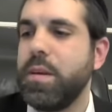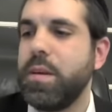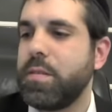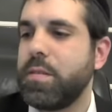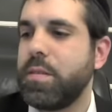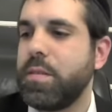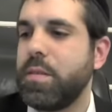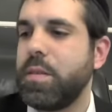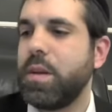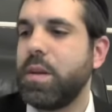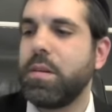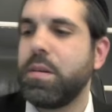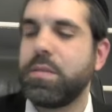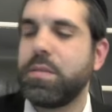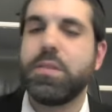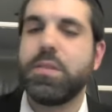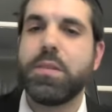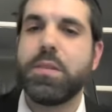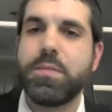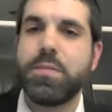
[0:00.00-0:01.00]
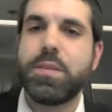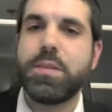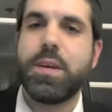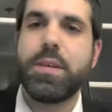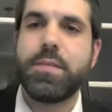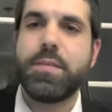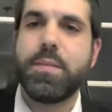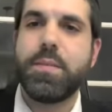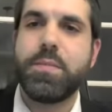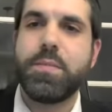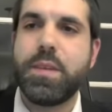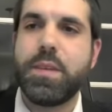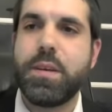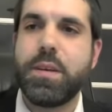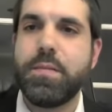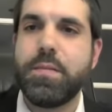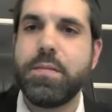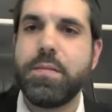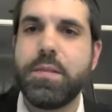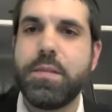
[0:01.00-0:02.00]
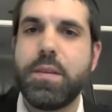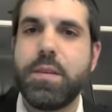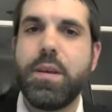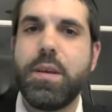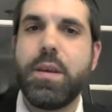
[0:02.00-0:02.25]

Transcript: so they all circumcised themselves